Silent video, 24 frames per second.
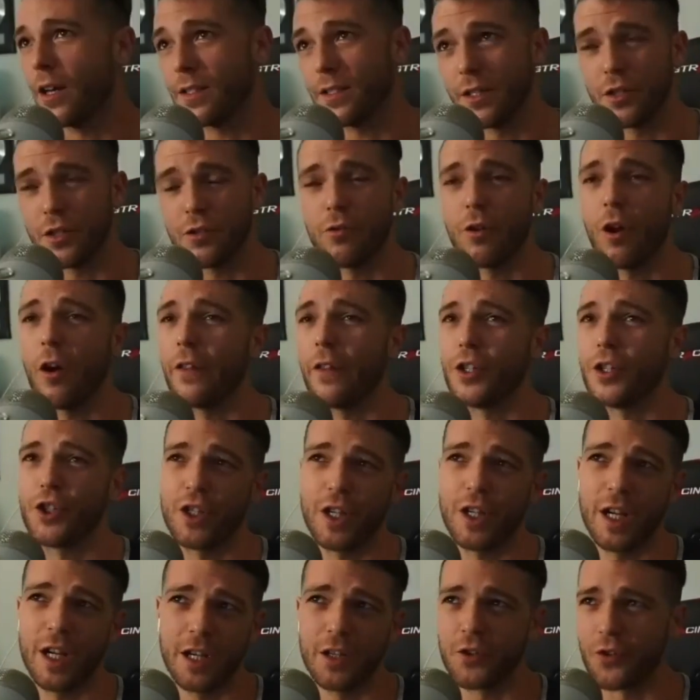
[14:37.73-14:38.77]
doing all this
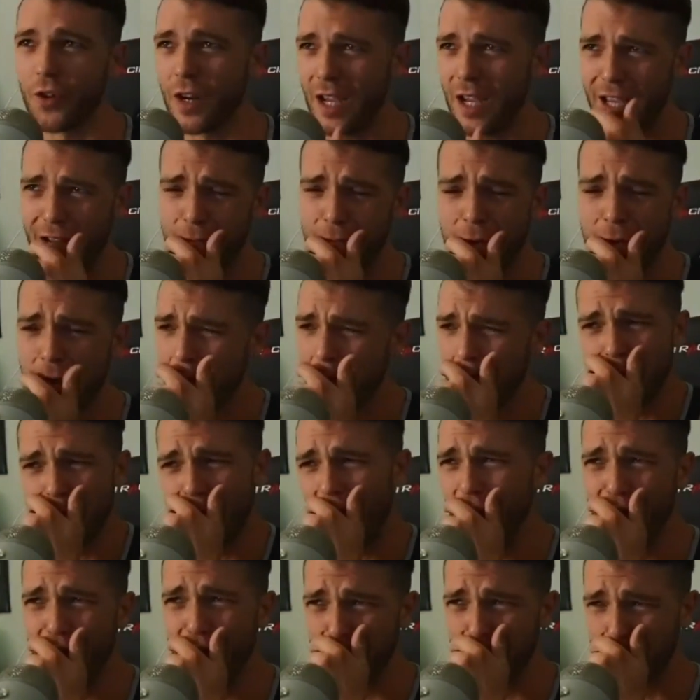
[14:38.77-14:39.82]
shit, drinking, and
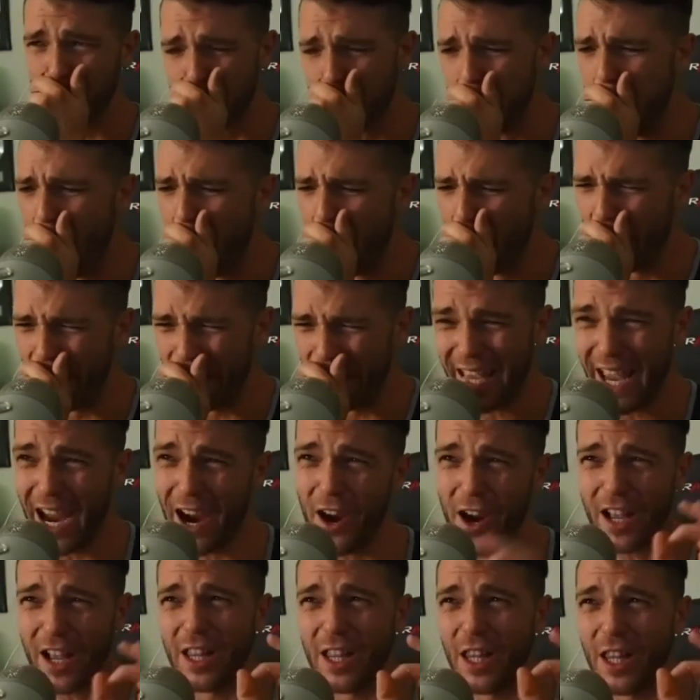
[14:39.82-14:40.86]
just
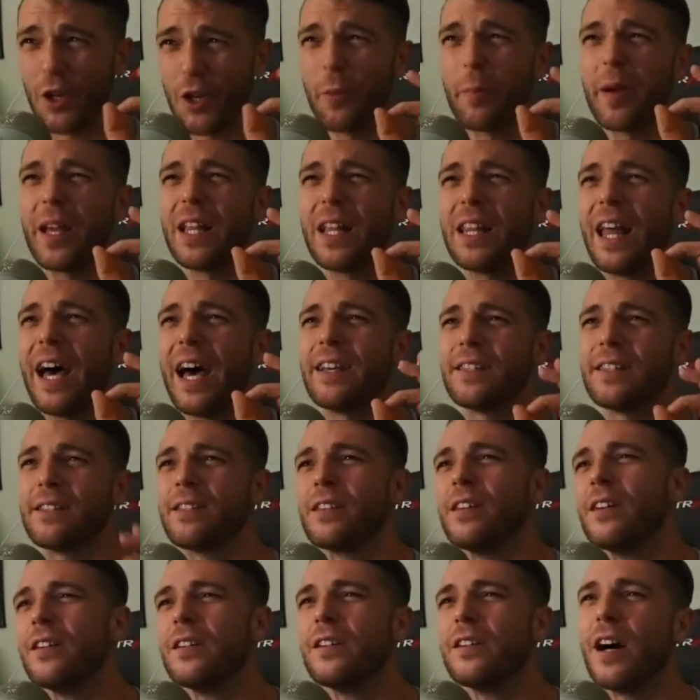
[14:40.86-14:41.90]
caring a little bit less
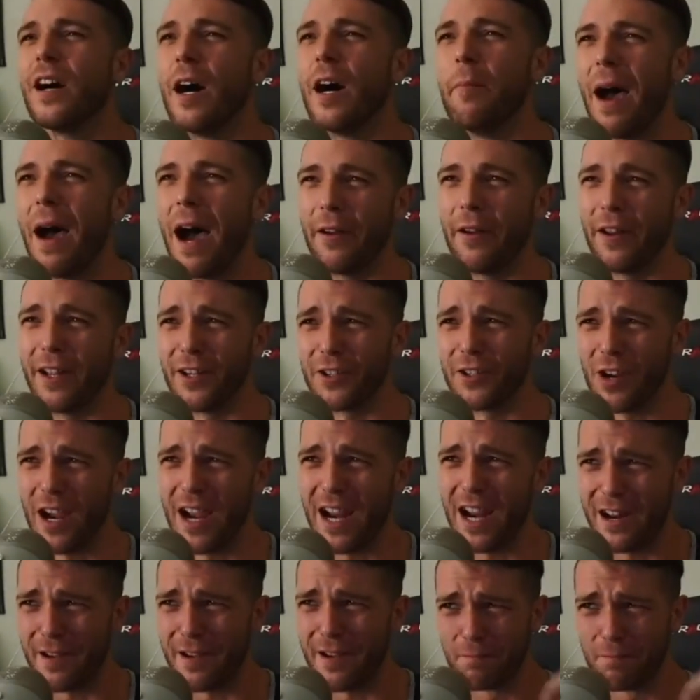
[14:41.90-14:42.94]
about it, trying
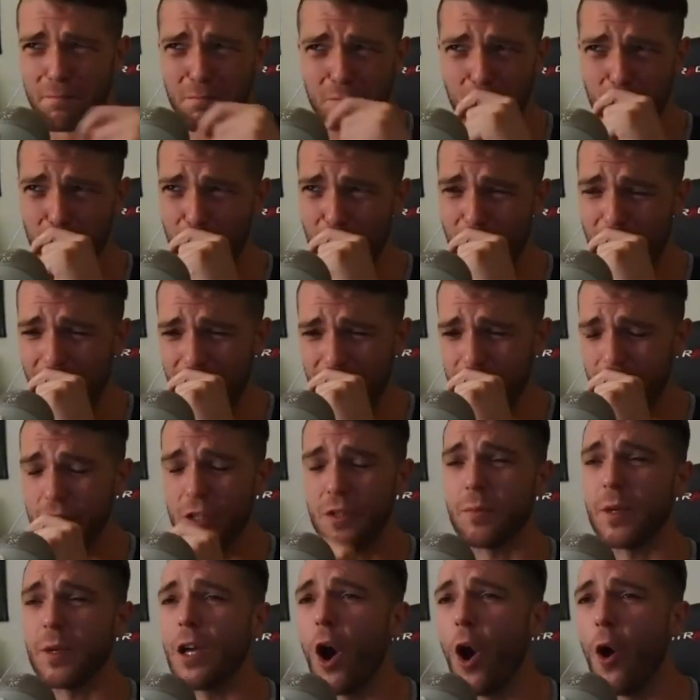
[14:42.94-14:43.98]
to,
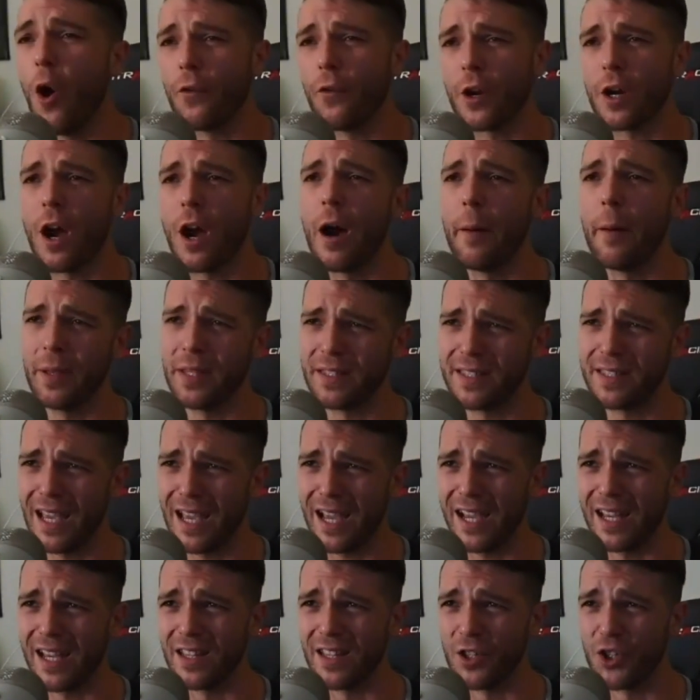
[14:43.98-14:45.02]
overcompensate
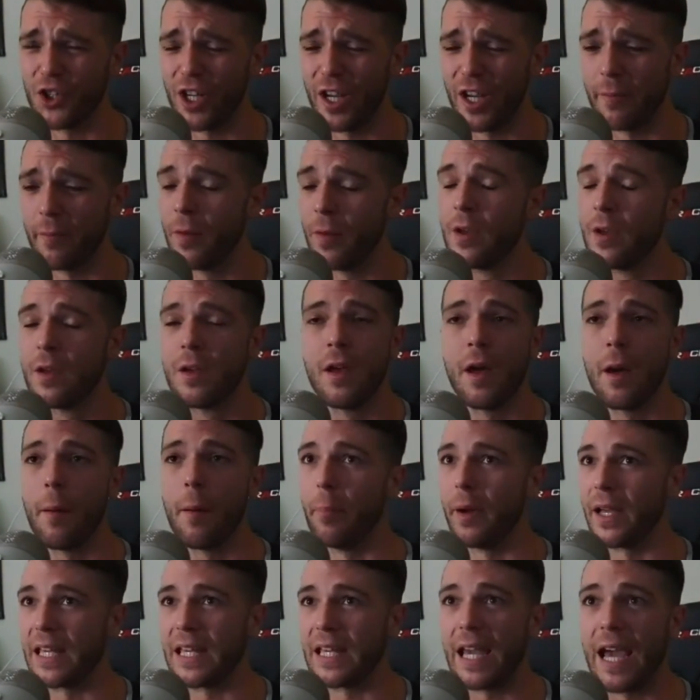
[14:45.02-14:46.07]
in the gym.
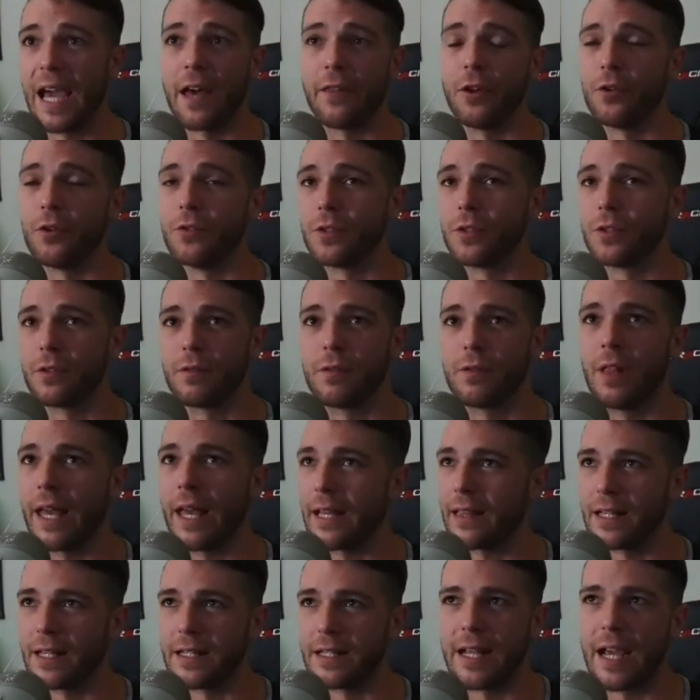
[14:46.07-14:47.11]
But yeah, those like
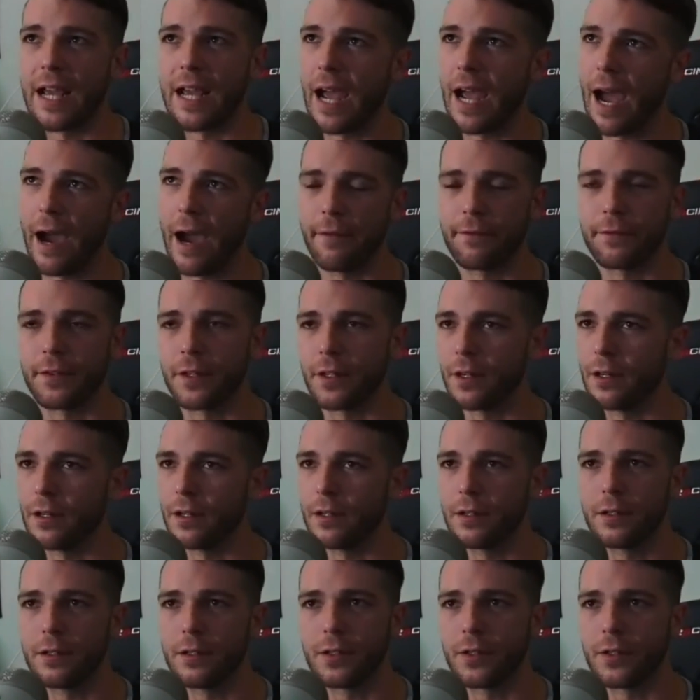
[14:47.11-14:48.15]
the day after
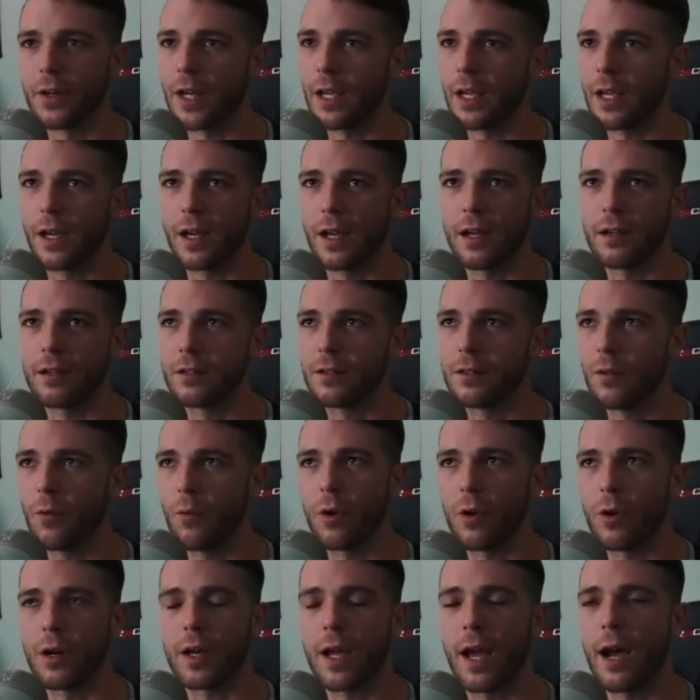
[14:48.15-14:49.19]
drinking
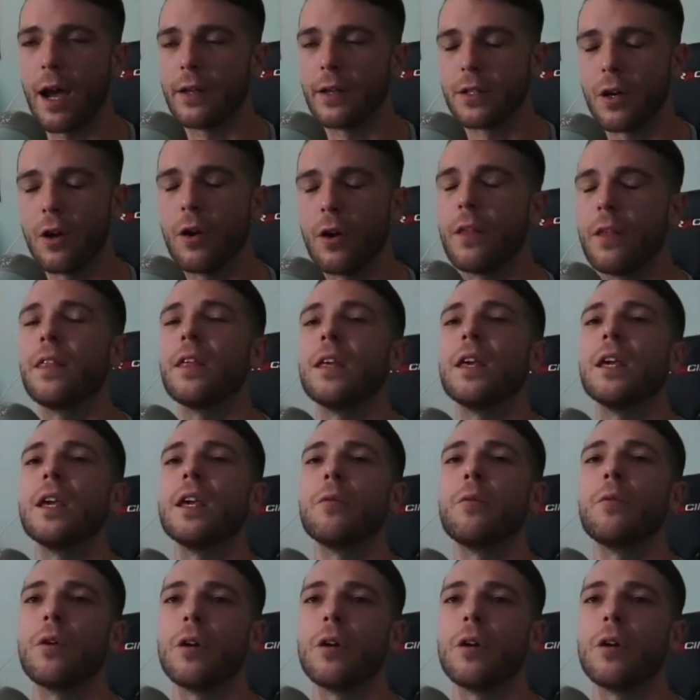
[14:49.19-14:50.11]
workouts are the worst.